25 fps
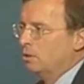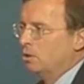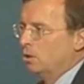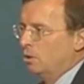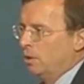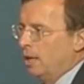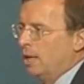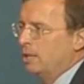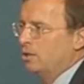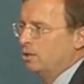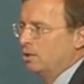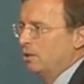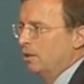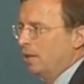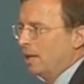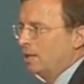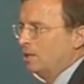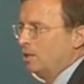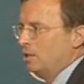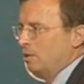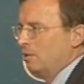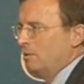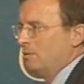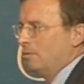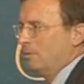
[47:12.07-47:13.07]
So that's
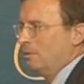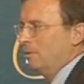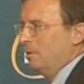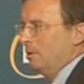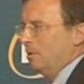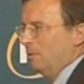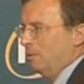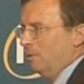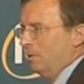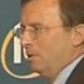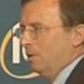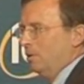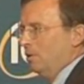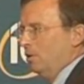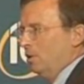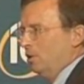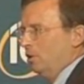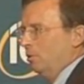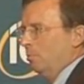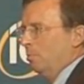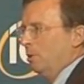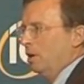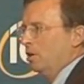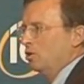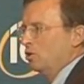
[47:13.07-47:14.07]

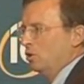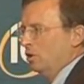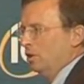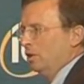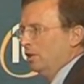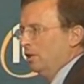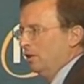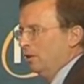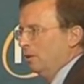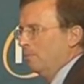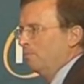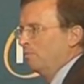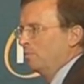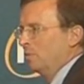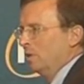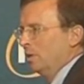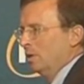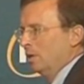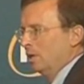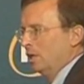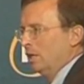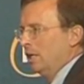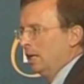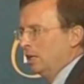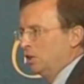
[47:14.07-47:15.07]
the puzzle here:
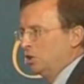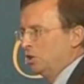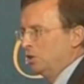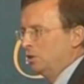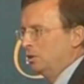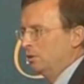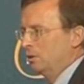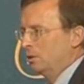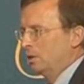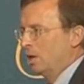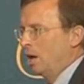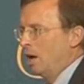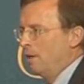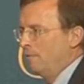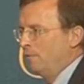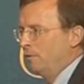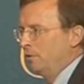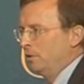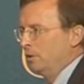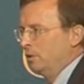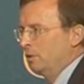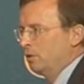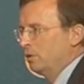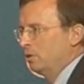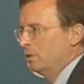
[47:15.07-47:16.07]
connection,
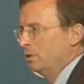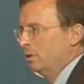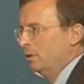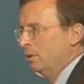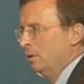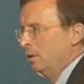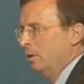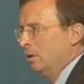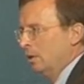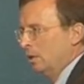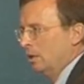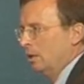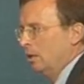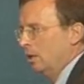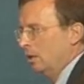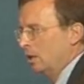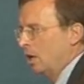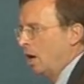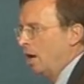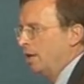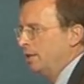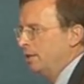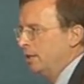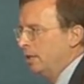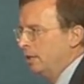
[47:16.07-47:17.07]
confidence,
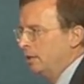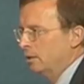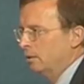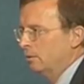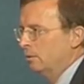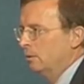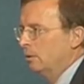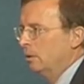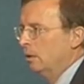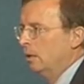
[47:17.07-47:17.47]
content.